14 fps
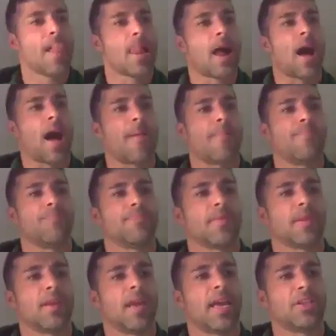Um,
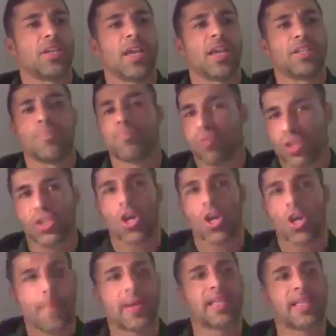it's a
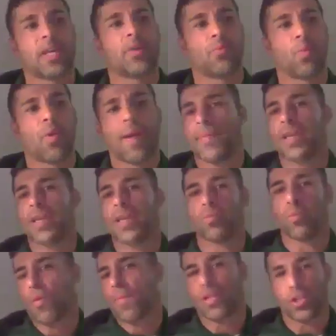predominantly
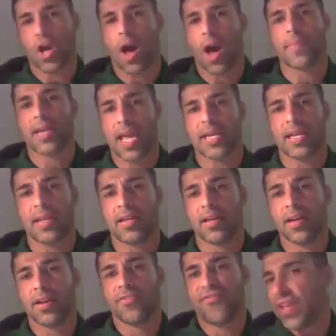woman dominated
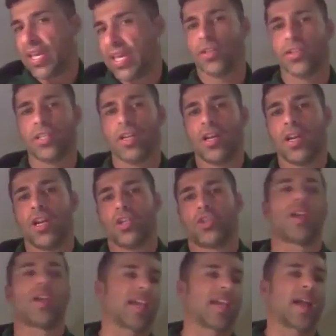field, so
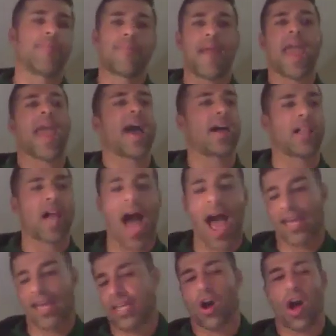as like a male, I
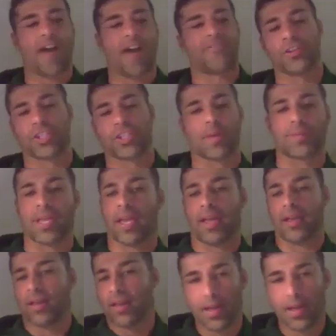can offer
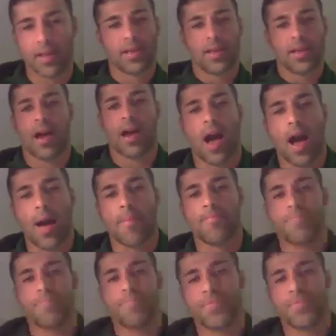something
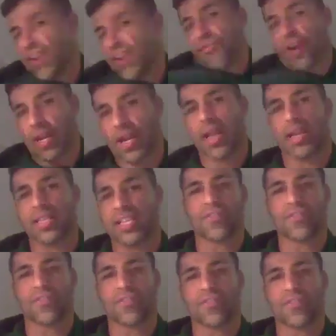different and a
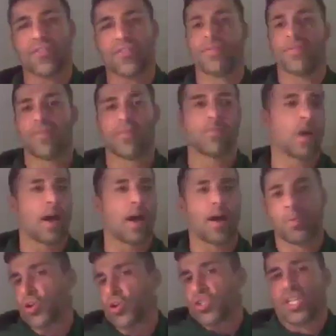different kind of
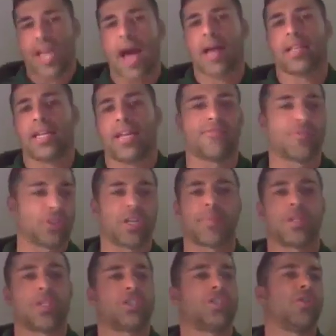personality for some of
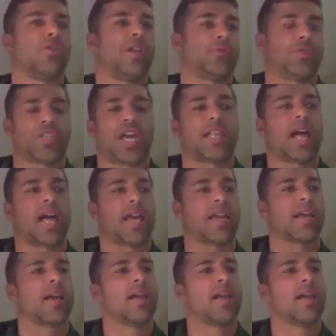the students, which I like.